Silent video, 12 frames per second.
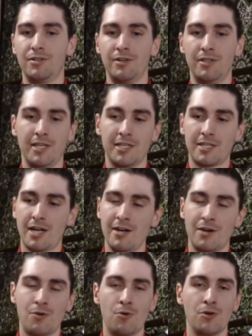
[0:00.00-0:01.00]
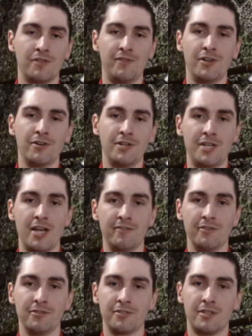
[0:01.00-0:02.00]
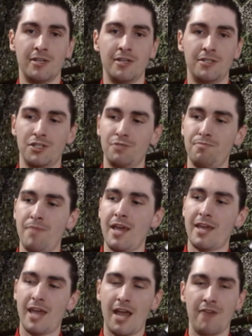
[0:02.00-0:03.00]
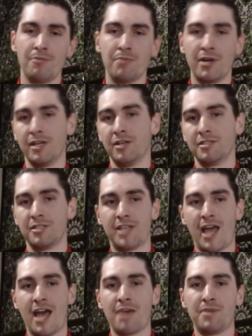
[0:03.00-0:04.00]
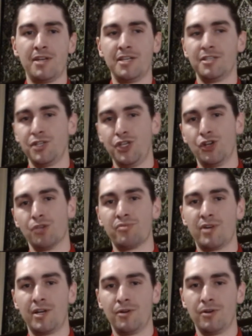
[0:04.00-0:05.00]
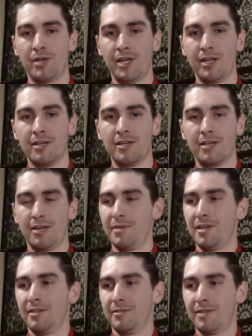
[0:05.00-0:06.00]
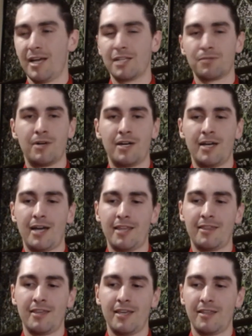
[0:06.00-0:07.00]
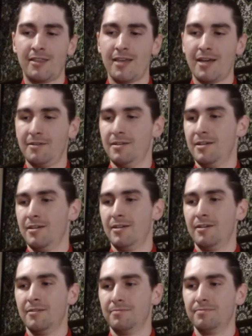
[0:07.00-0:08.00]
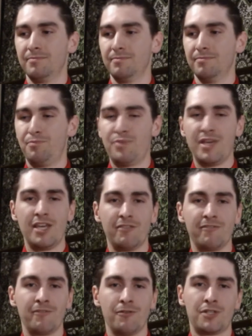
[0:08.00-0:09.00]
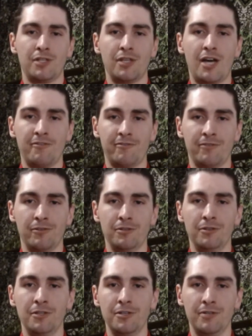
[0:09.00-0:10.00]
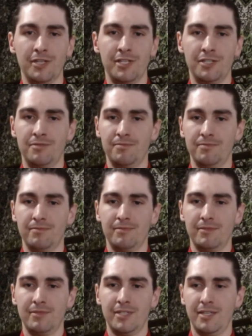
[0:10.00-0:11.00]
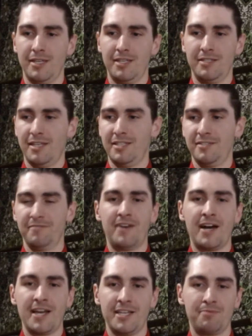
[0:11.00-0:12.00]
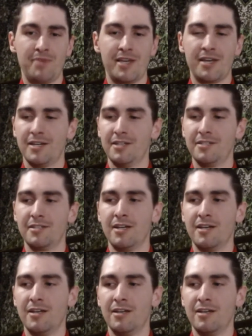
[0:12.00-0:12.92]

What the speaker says: during the entire course of your endeavors, just make everybody else's happiness your priority. I mean, that's why I think that being the first in line for loot is a vice, because